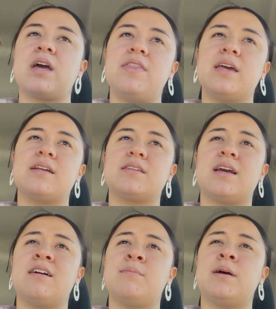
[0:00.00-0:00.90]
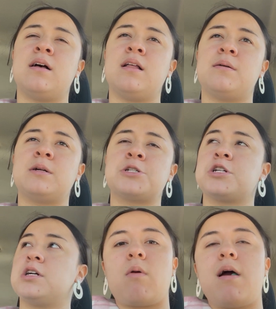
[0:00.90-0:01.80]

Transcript: I think it's caramel. I'm not sure.